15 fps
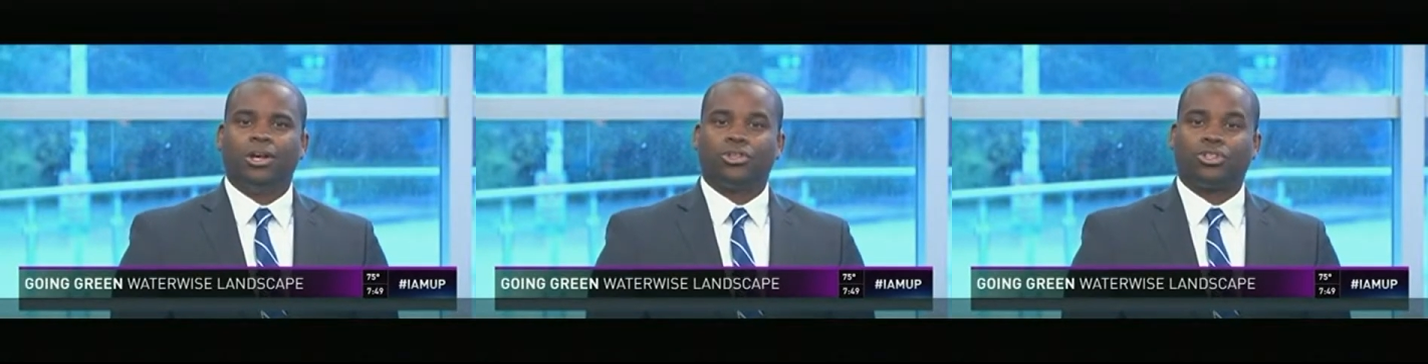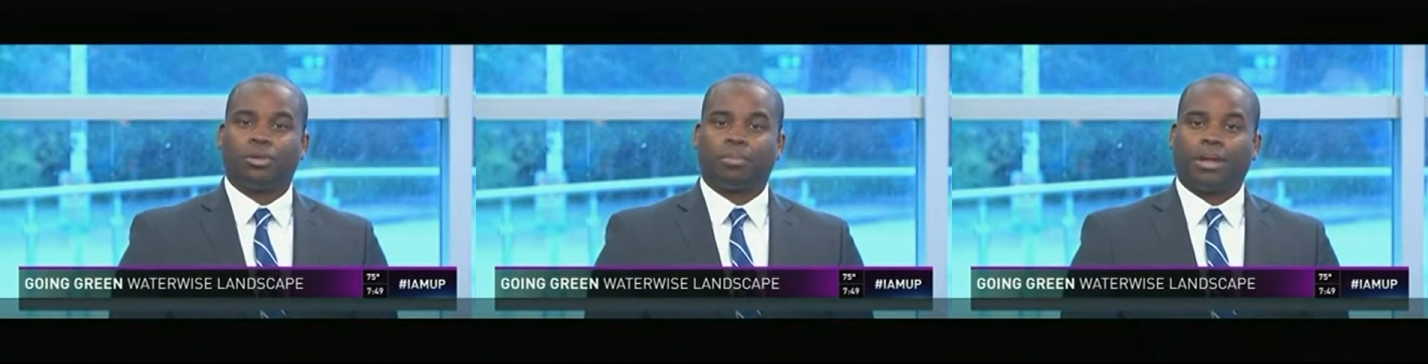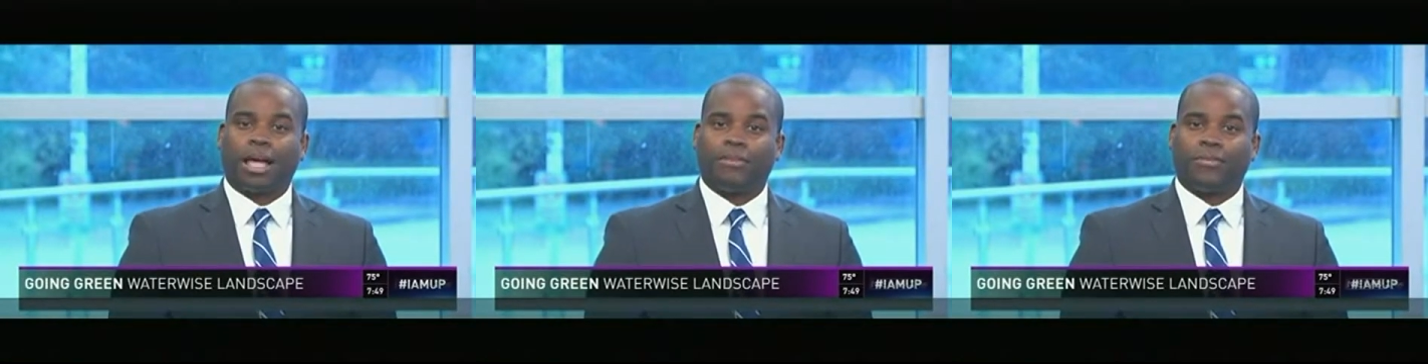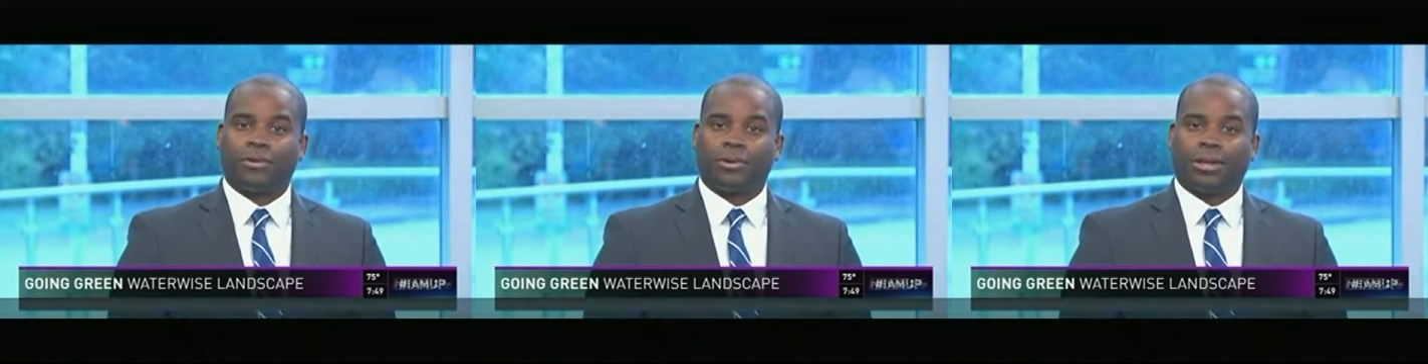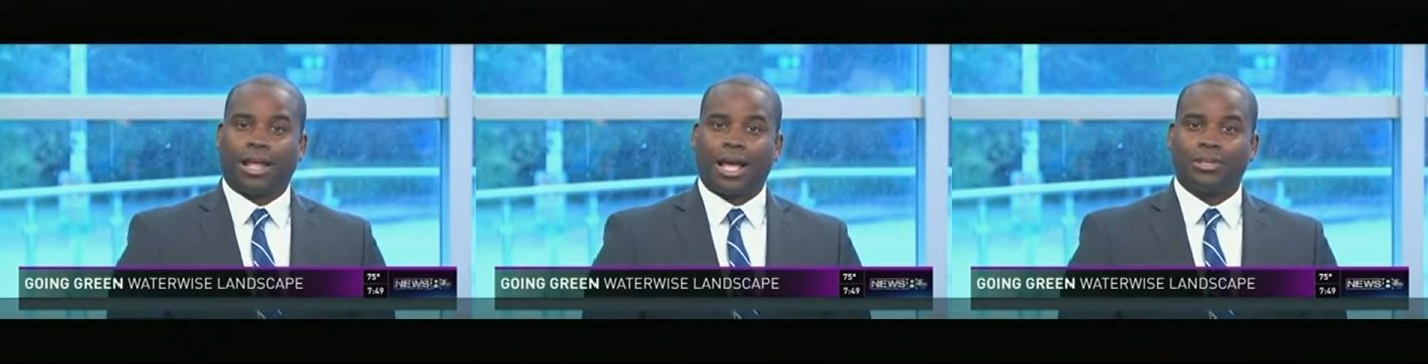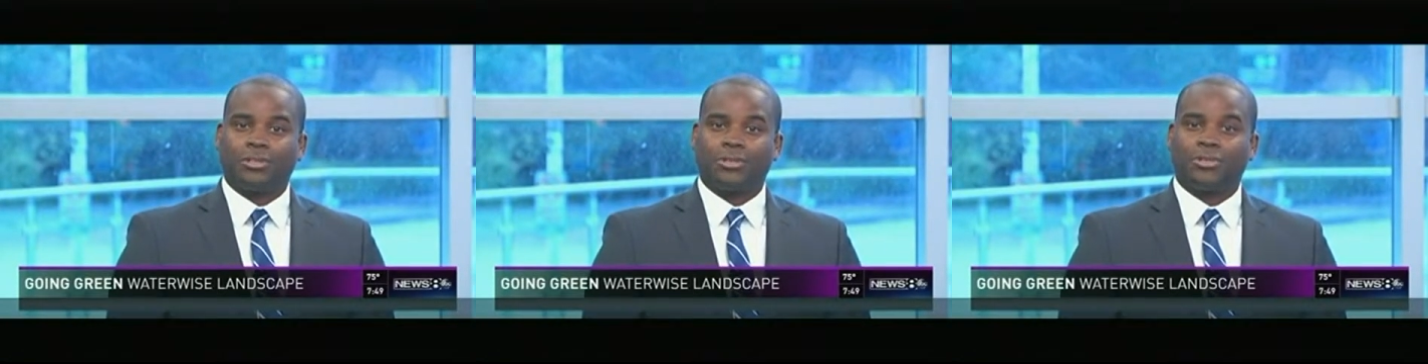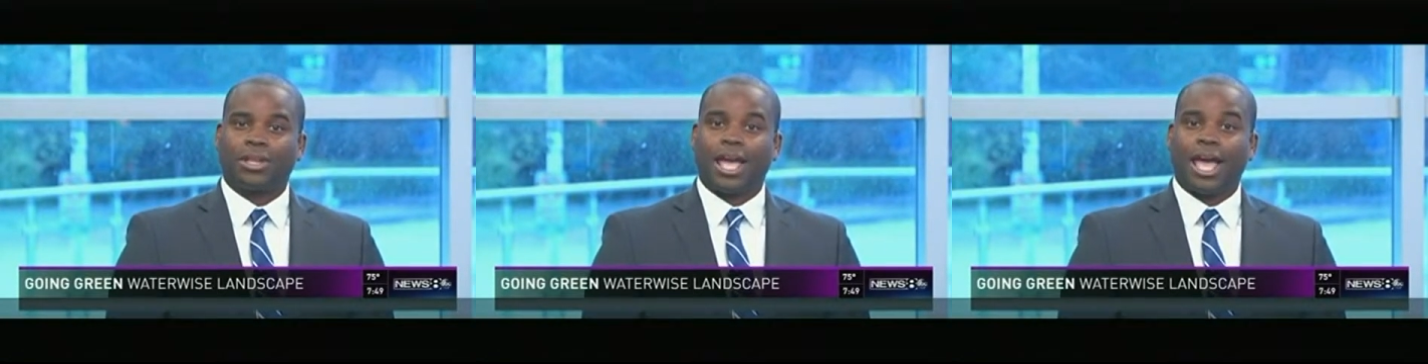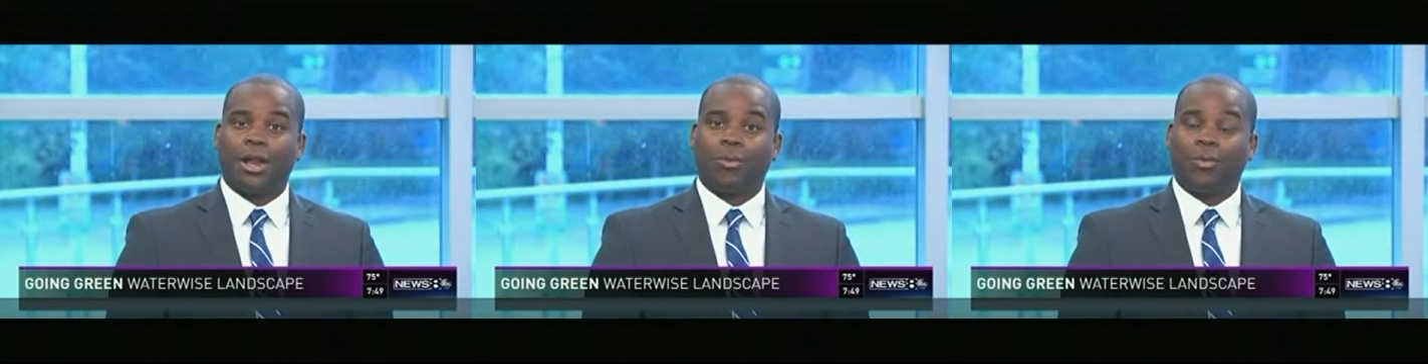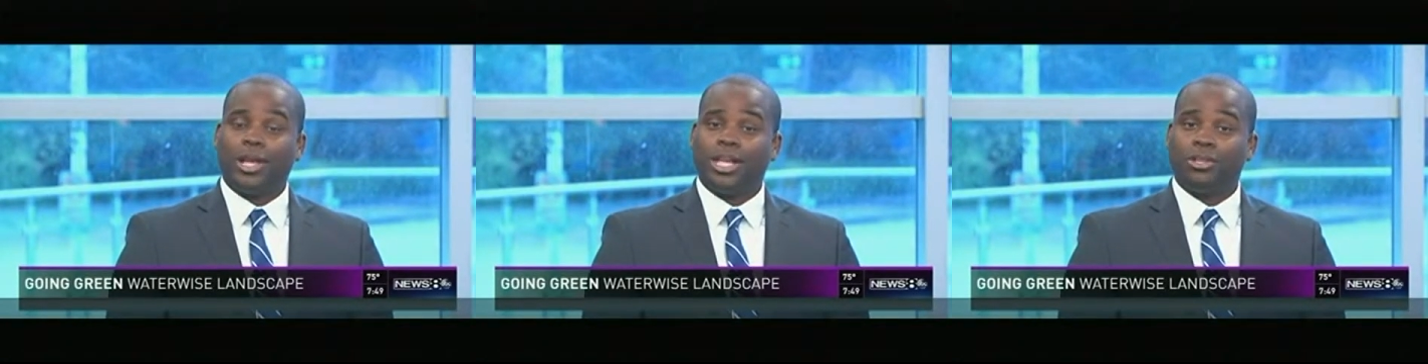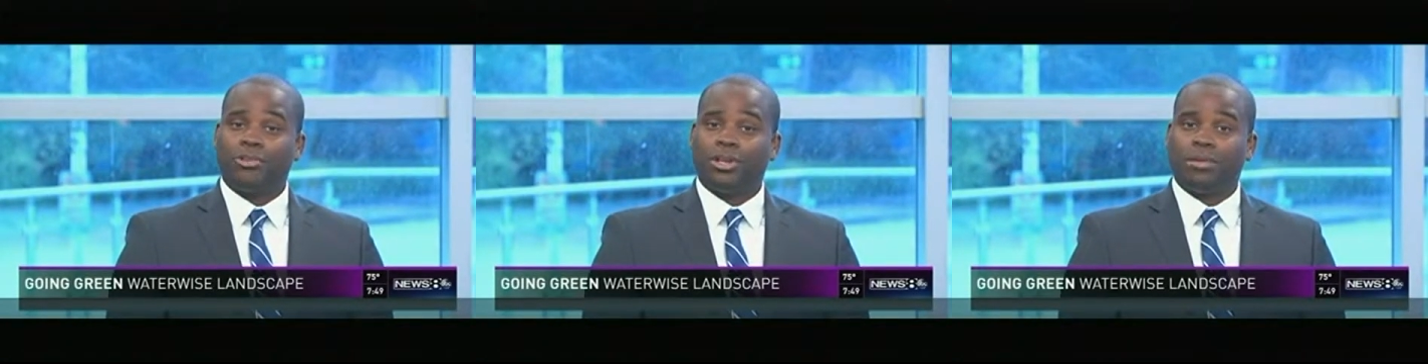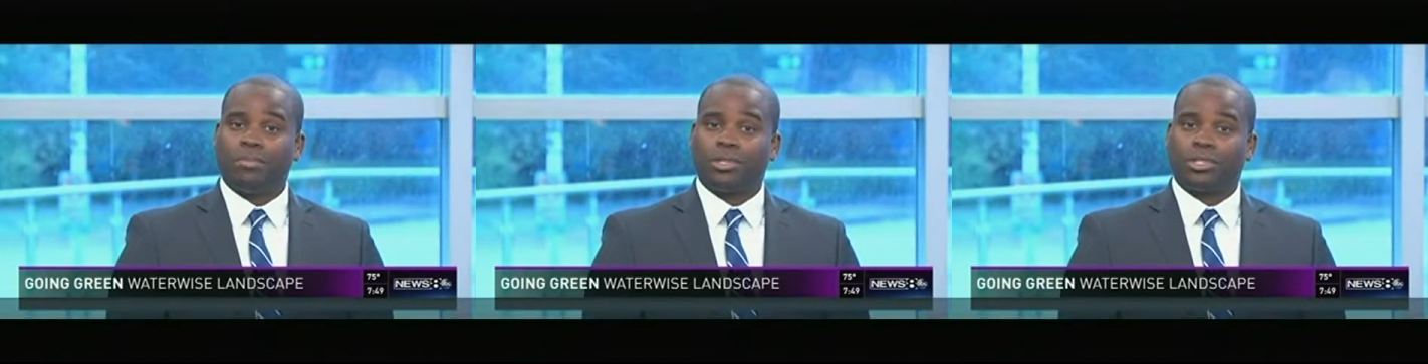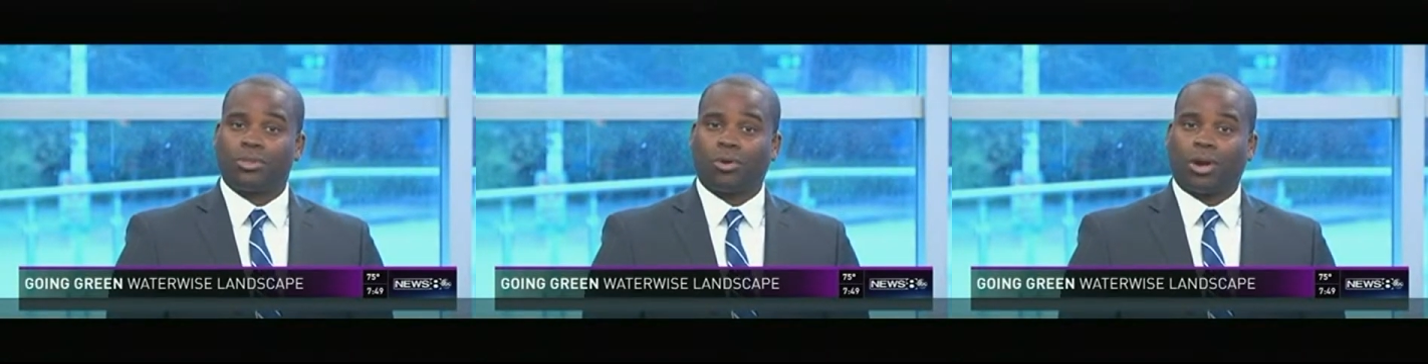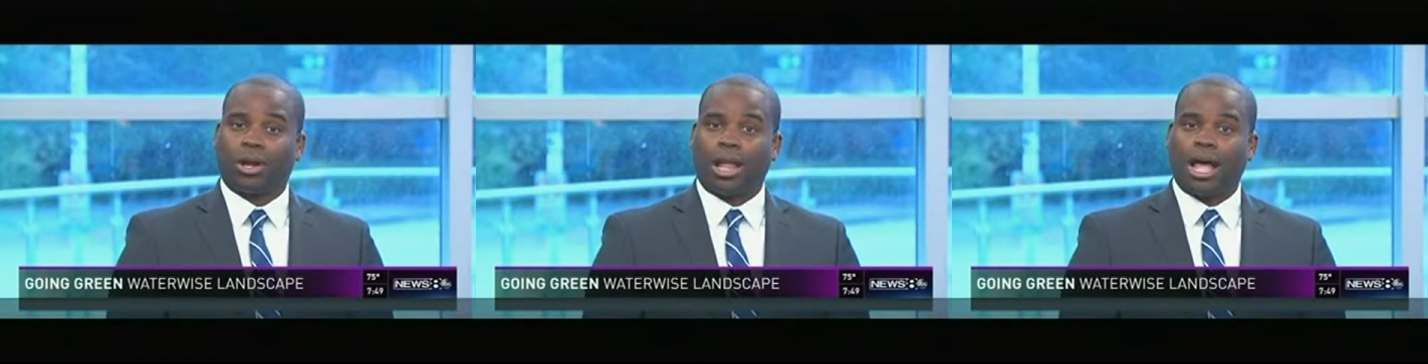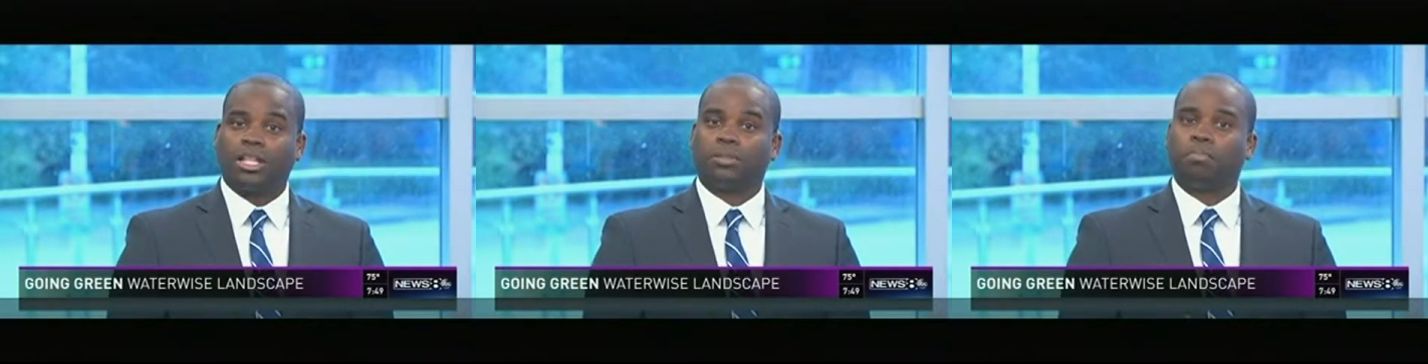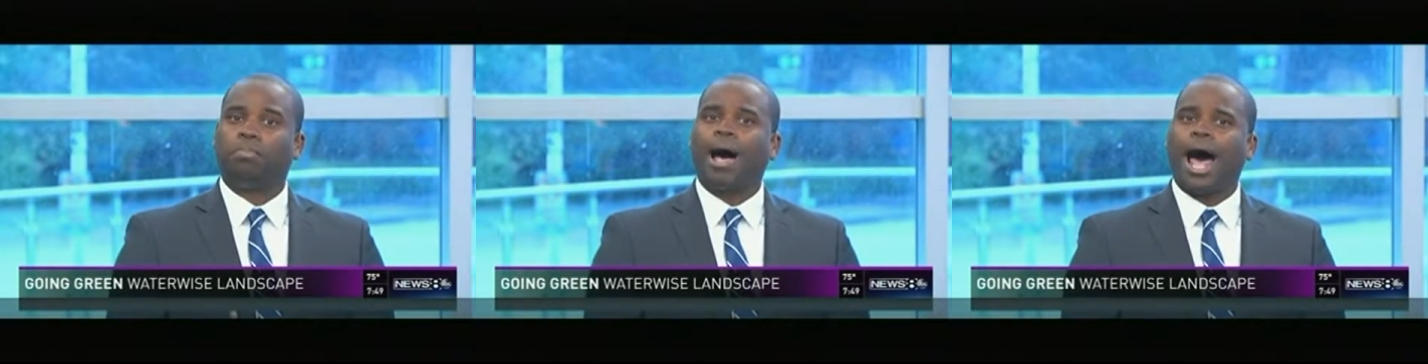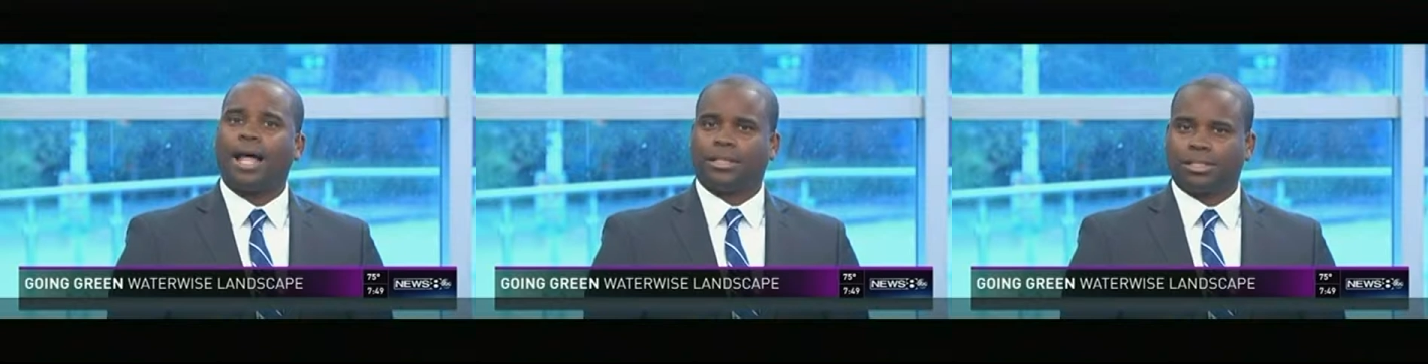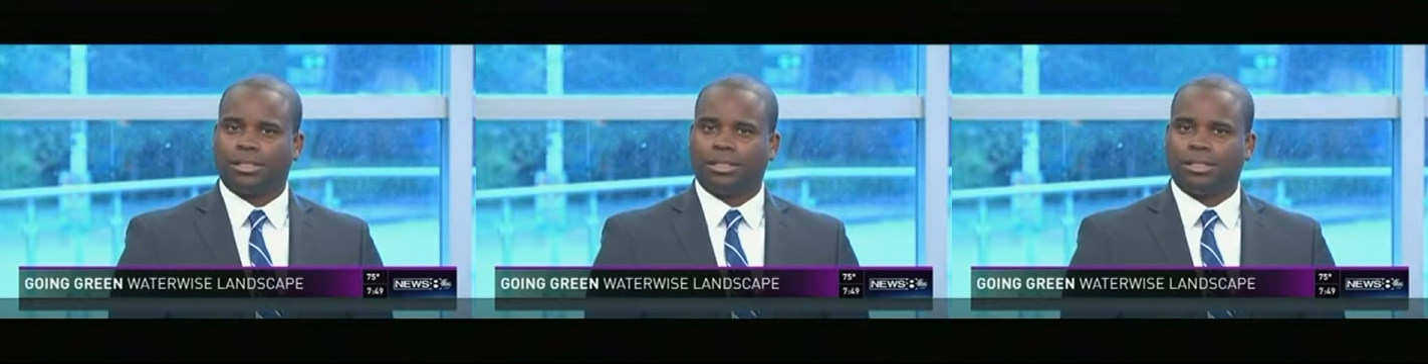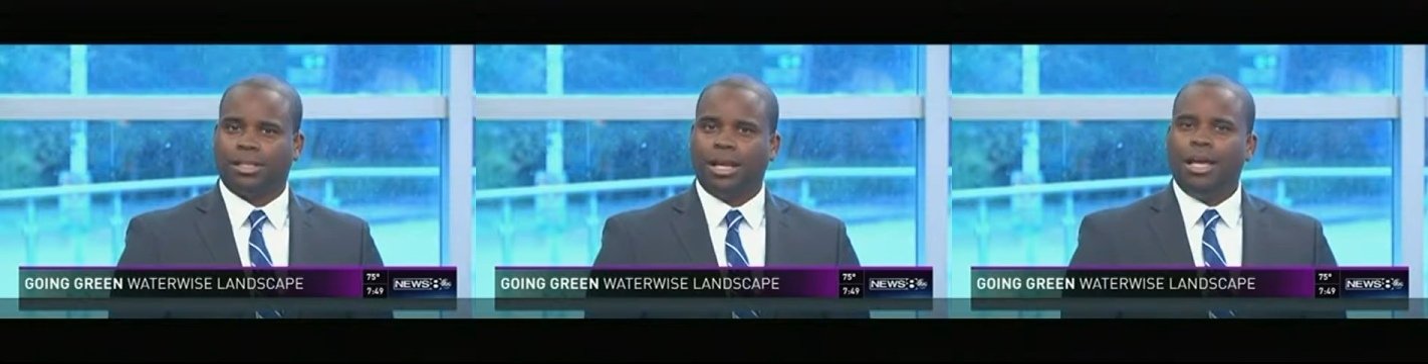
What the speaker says: to apply fertilizers and weed treatments to our lawns. But